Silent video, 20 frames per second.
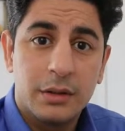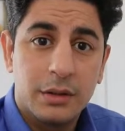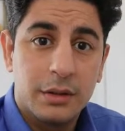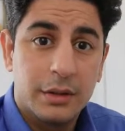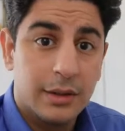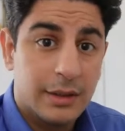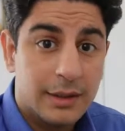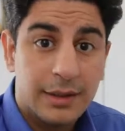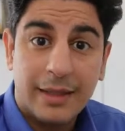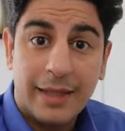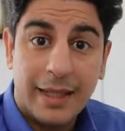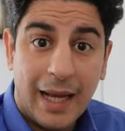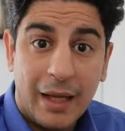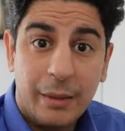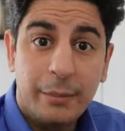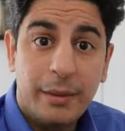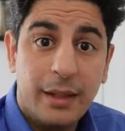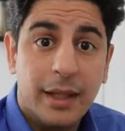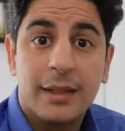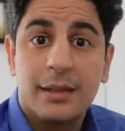This
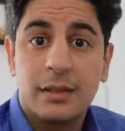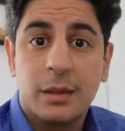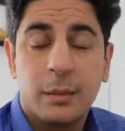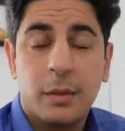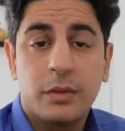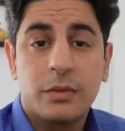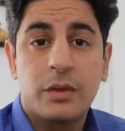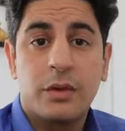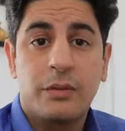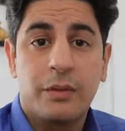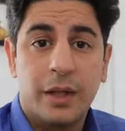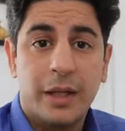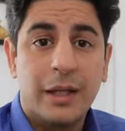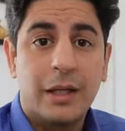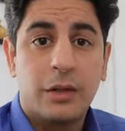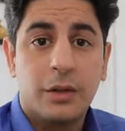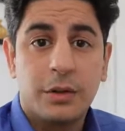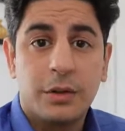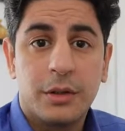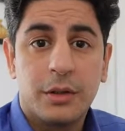can be like some of the very
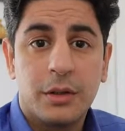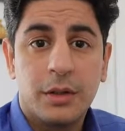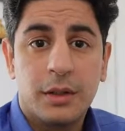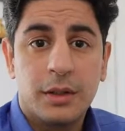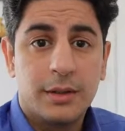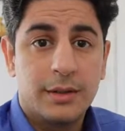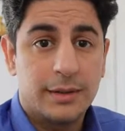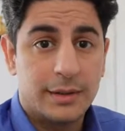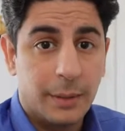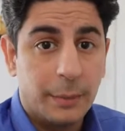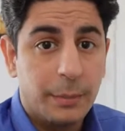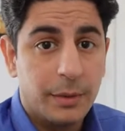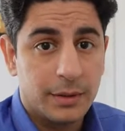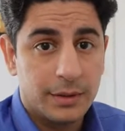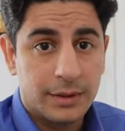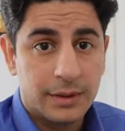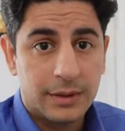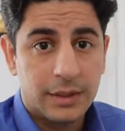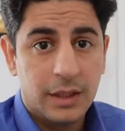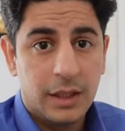good
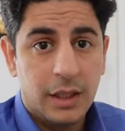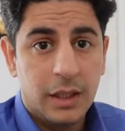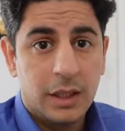symbols.